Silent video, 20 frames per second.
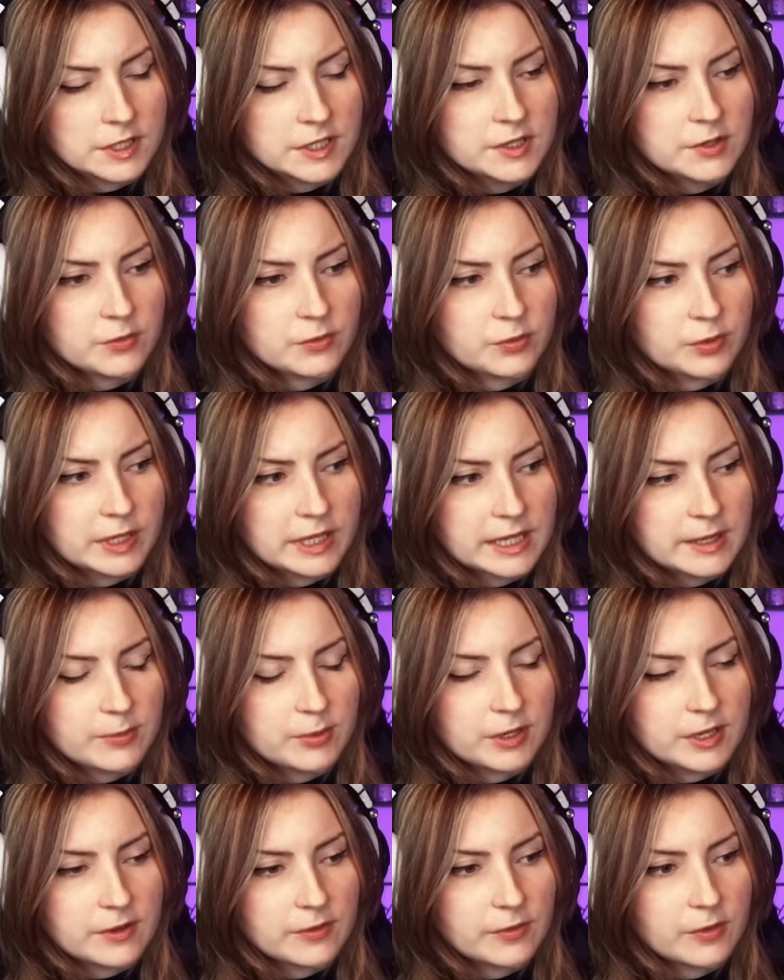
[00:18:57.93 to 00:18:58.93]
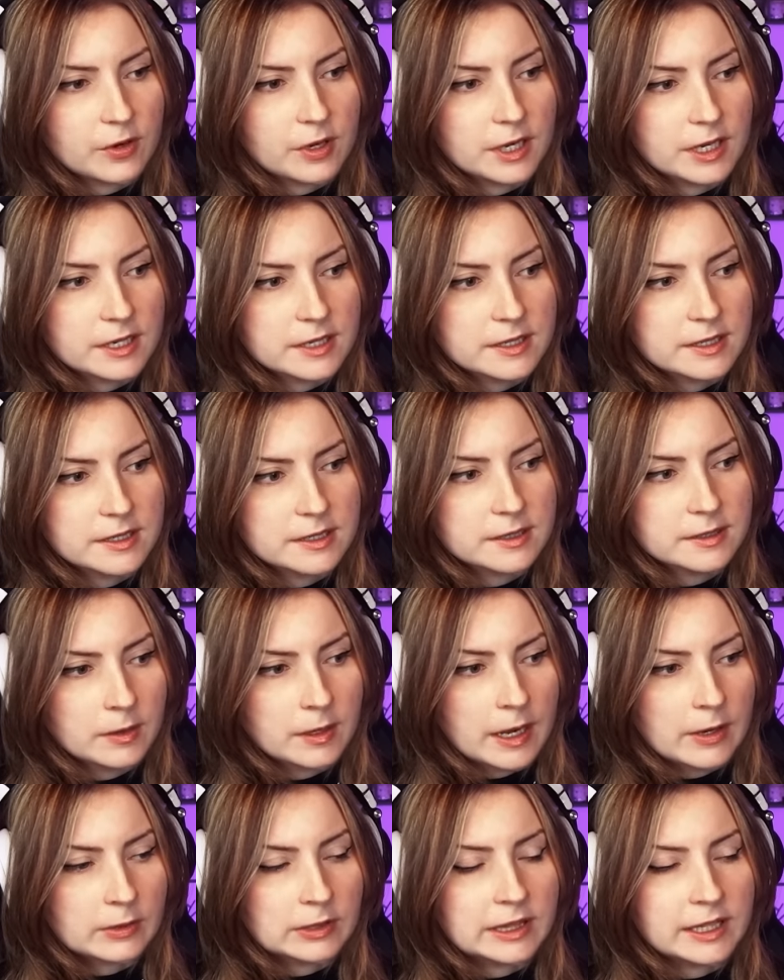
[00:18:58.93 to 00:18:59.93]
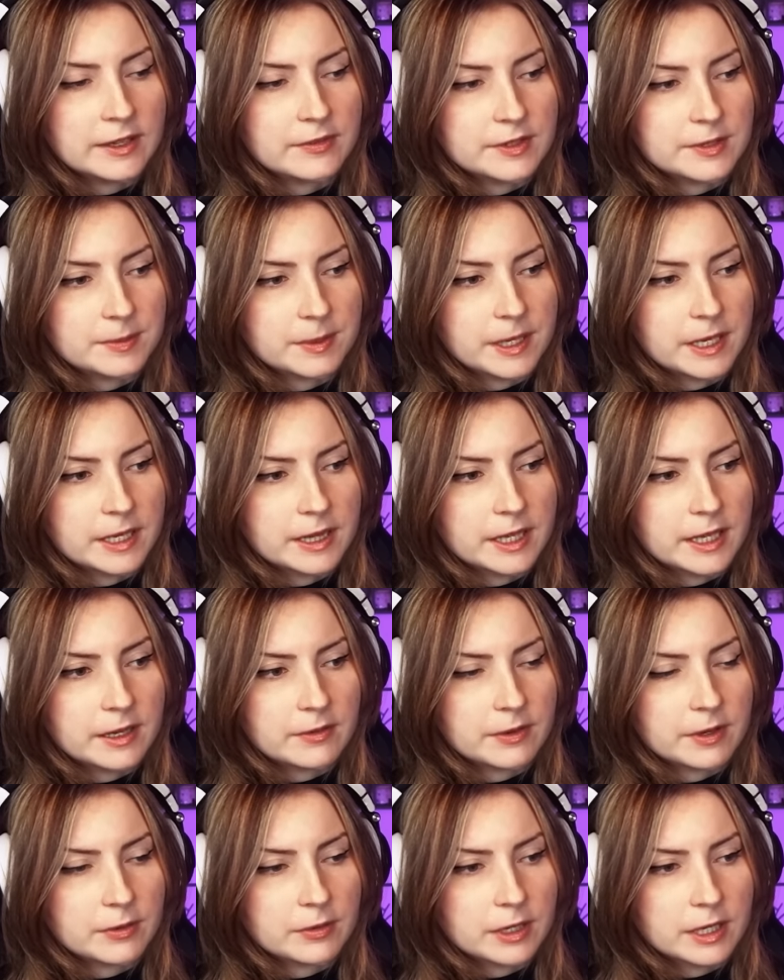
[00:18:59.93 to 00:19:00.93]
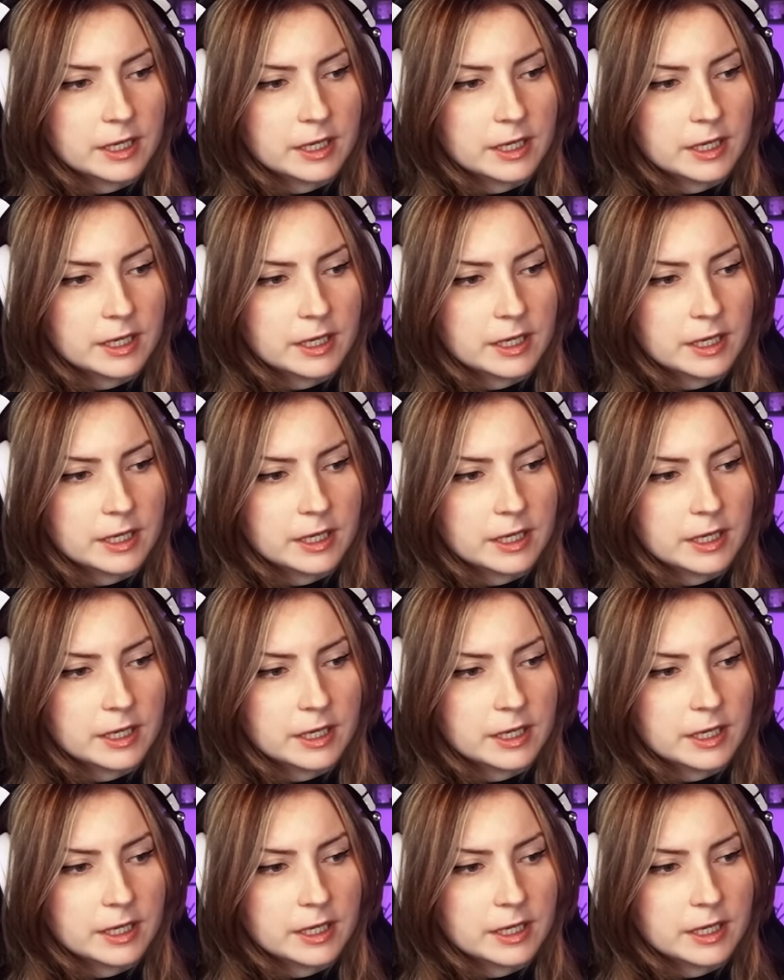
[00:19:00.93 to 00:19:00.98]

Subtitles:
is a really pretty forest. I would love to play in that if I were a